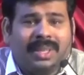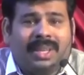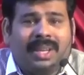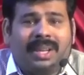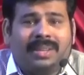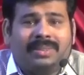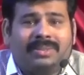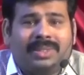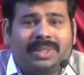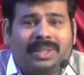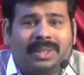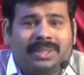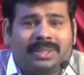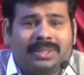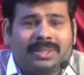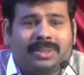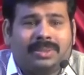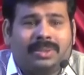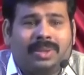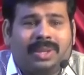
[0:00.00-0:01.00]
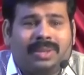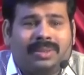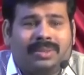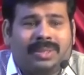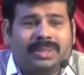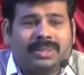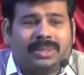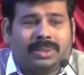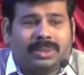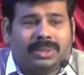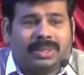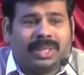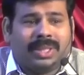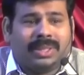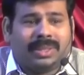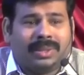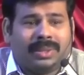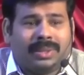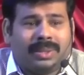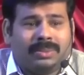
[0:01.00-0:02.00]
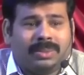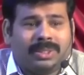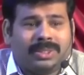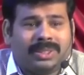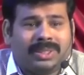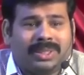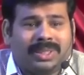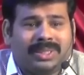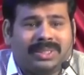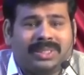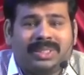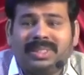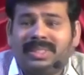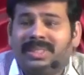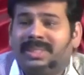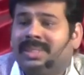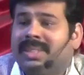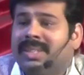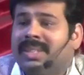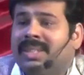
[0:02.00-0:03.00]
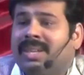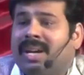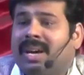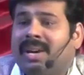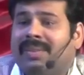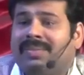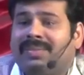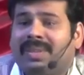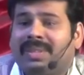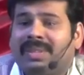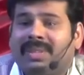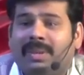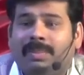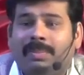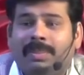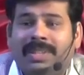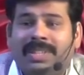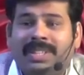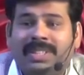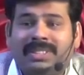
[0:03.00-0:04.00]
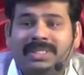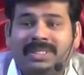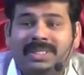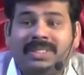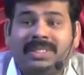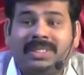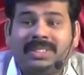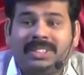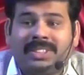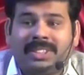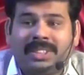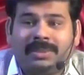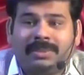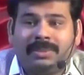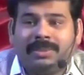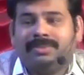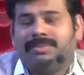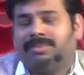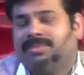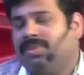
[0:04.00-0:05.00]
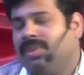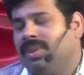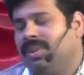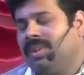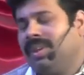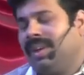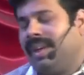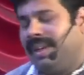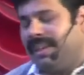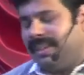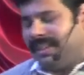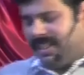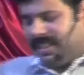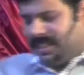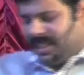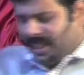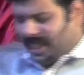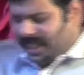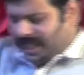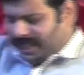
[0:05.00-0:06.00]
and we ask you always to start automation testing after the application is stable. Full clarity, sir?